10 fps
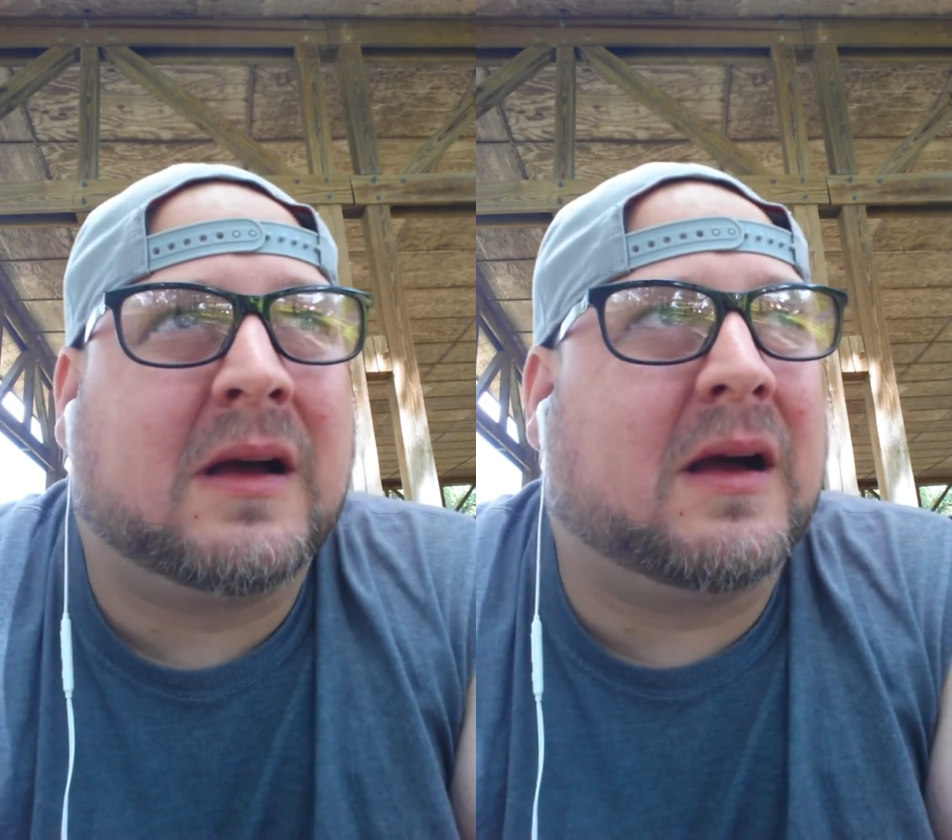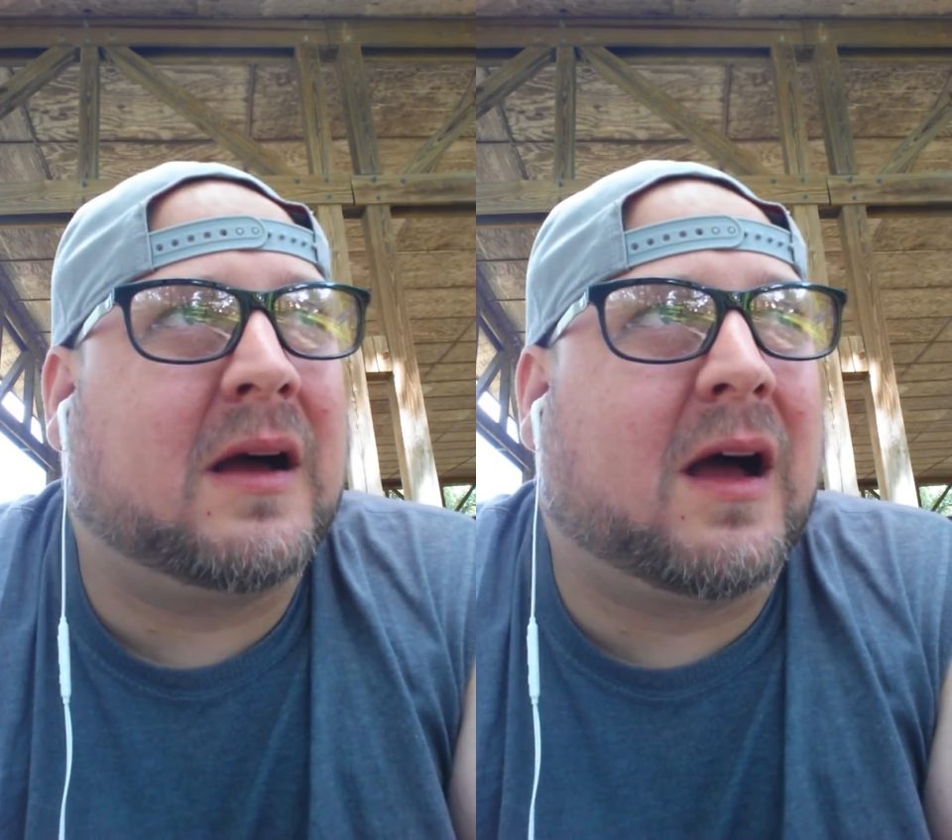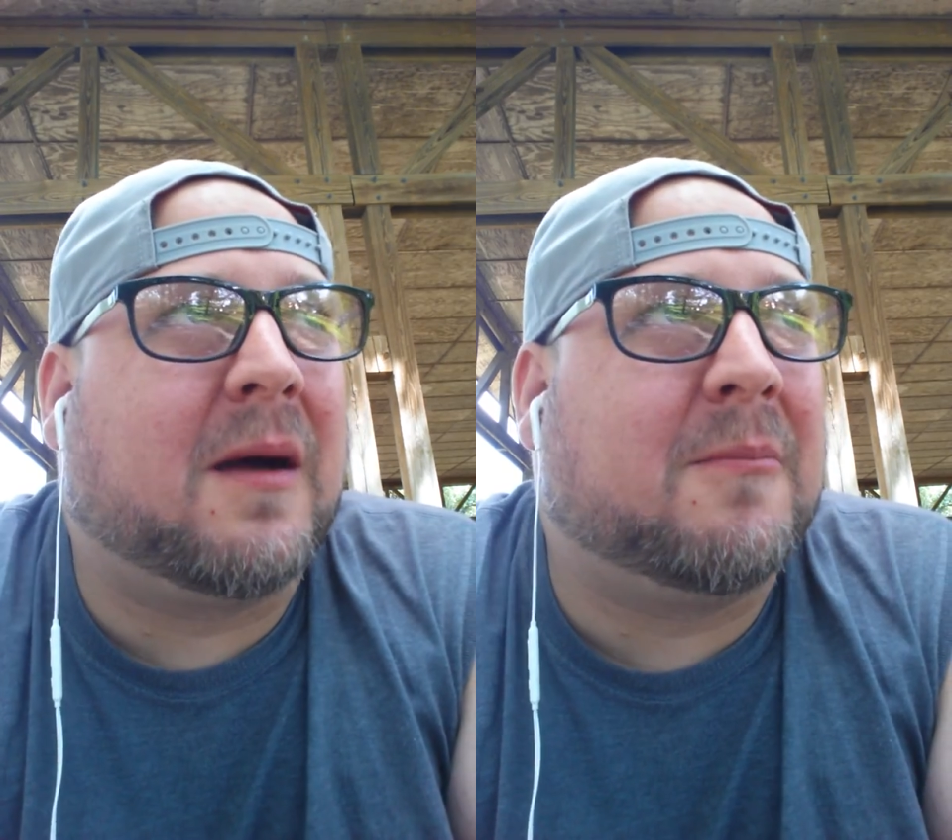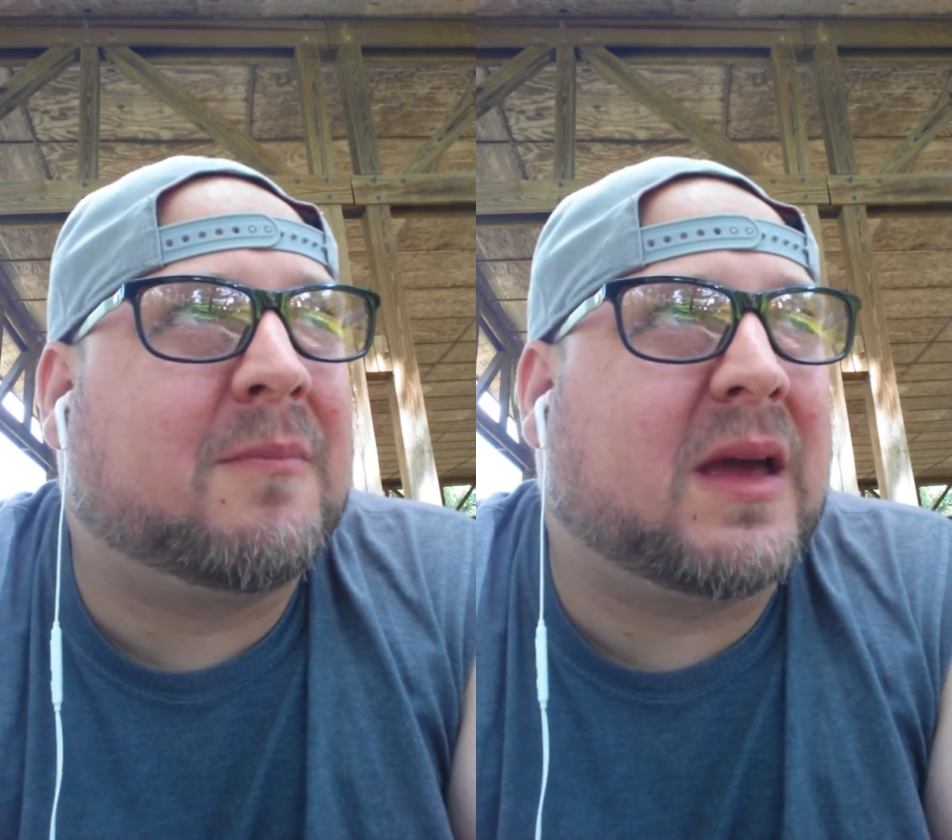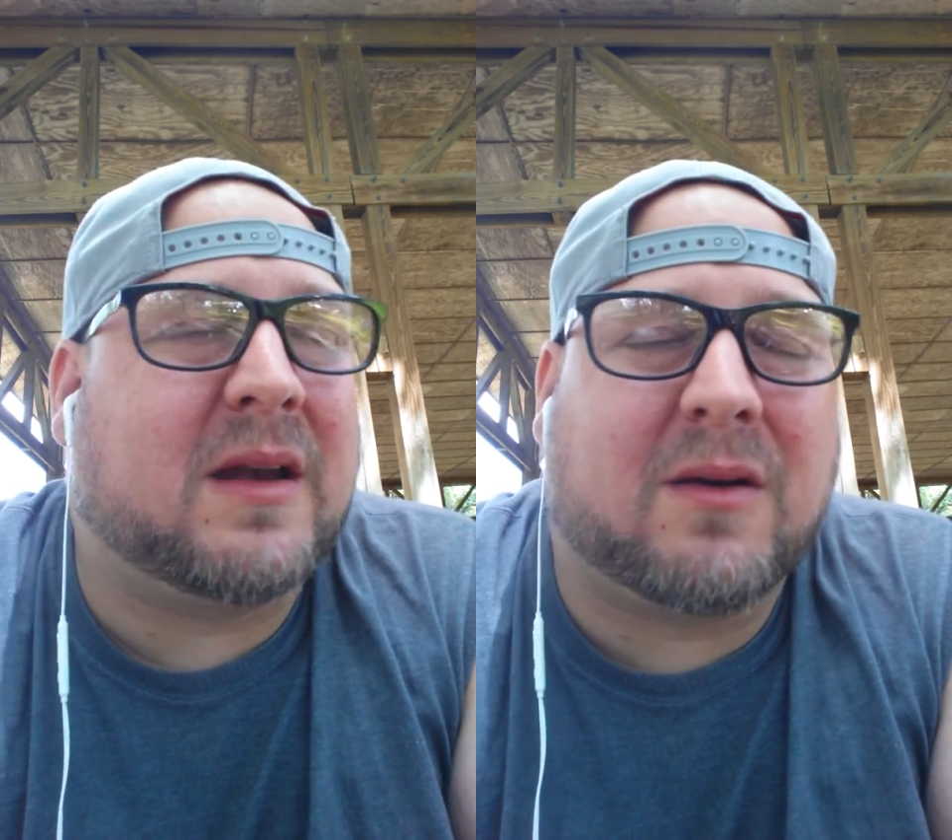
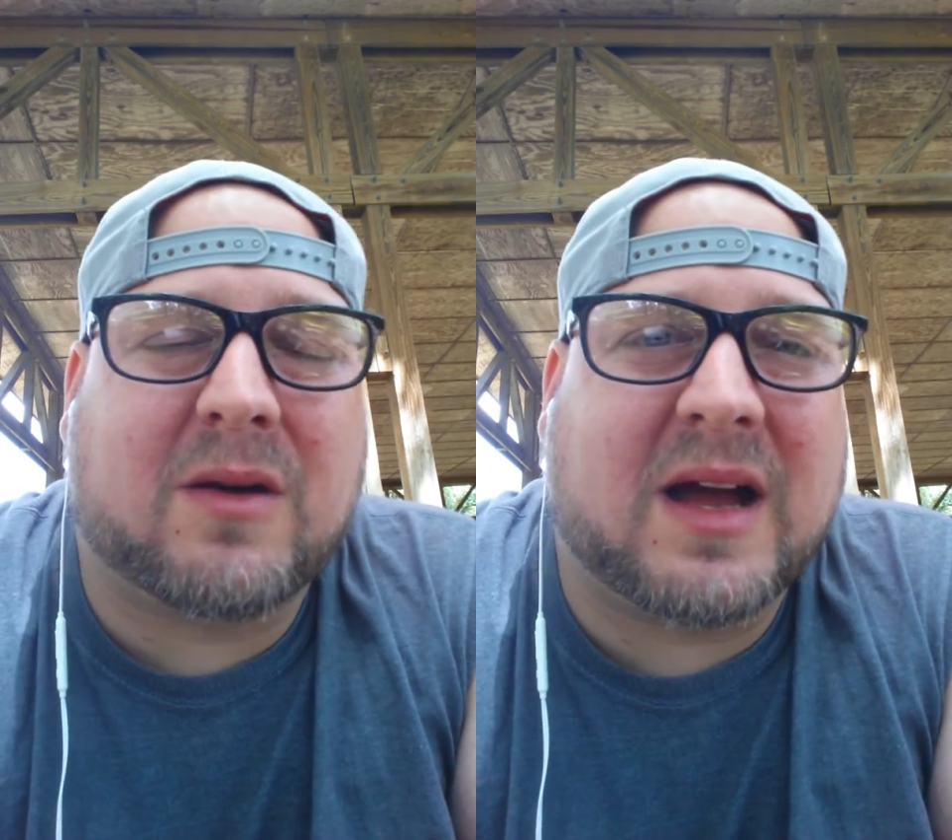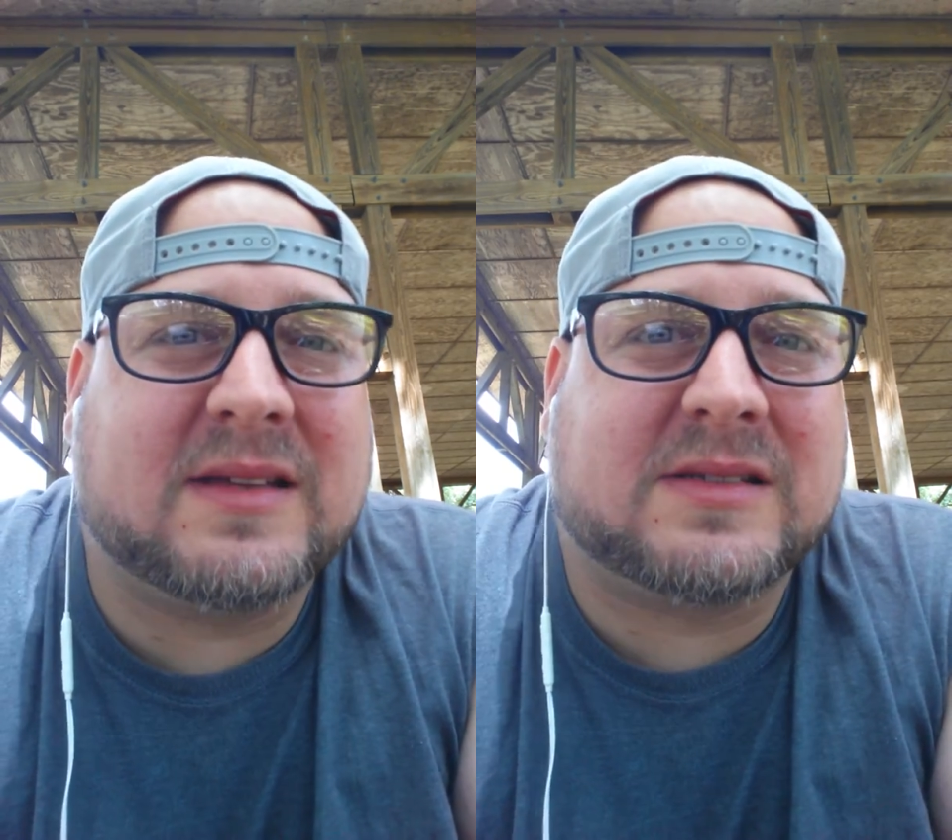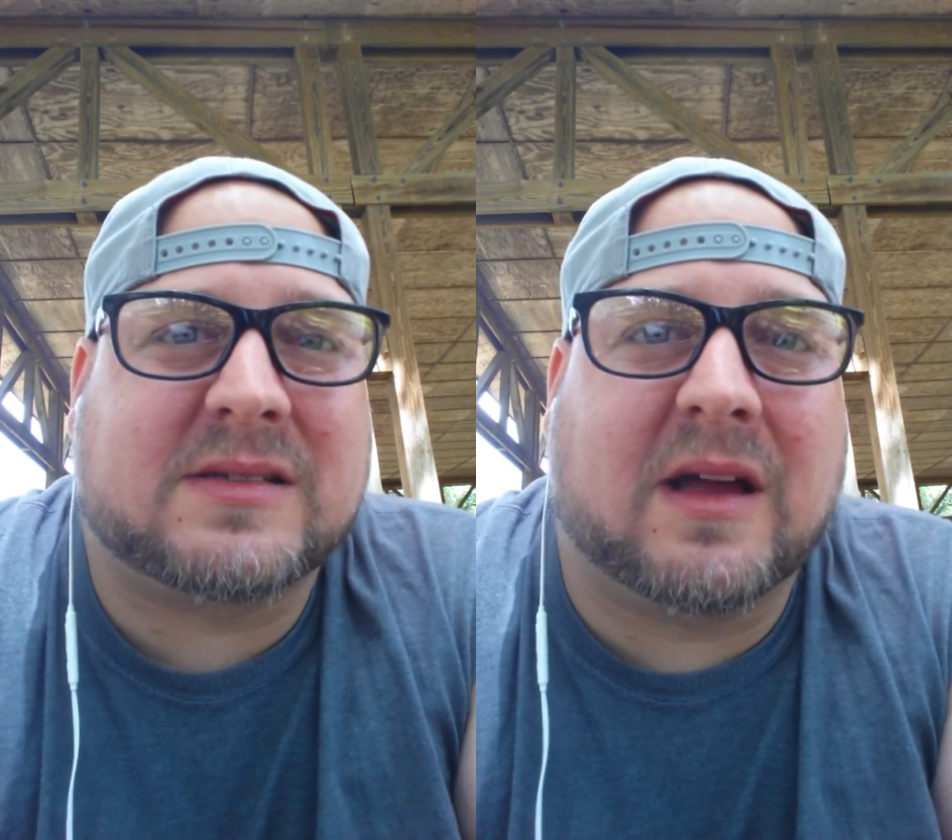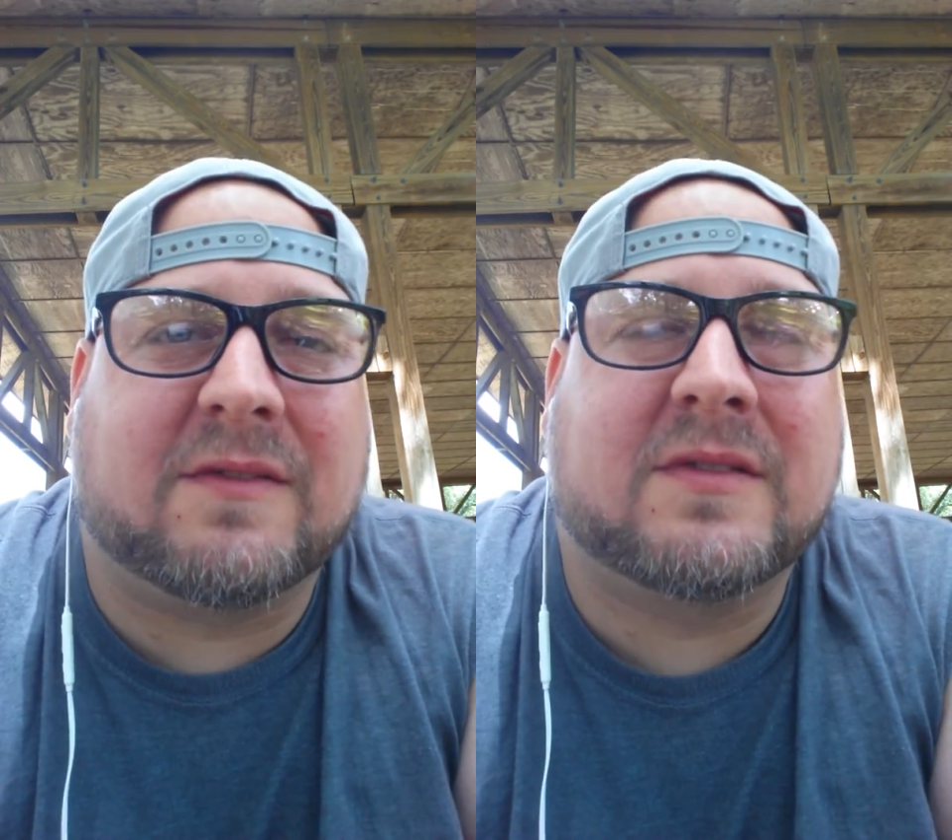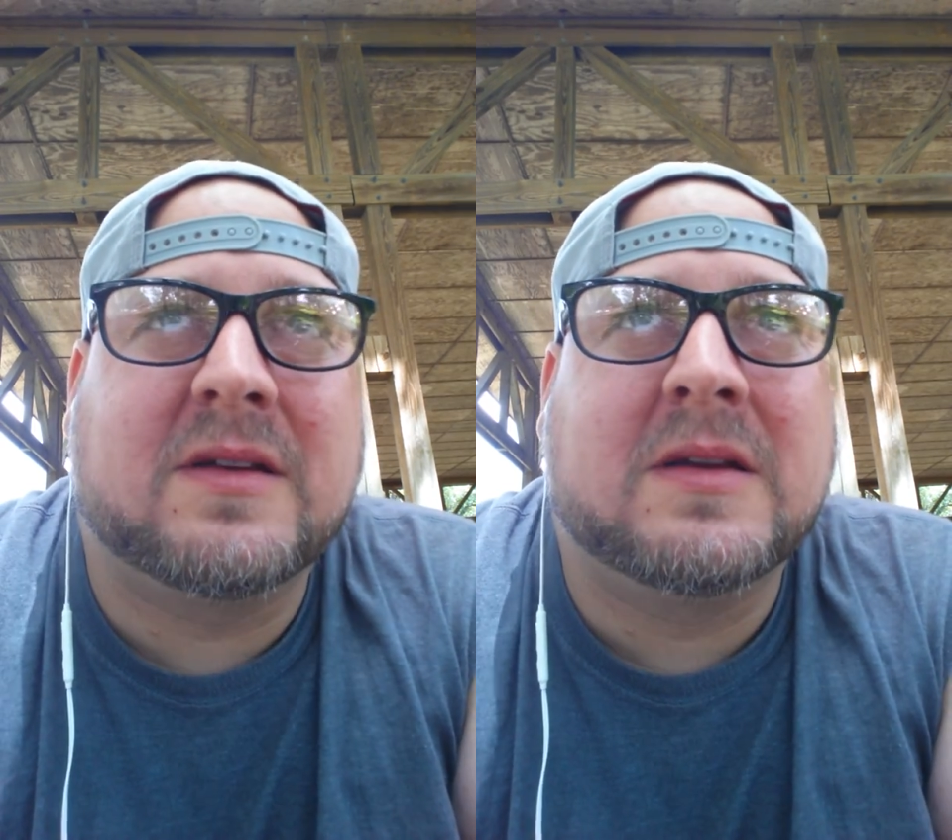and all kinds of stuff.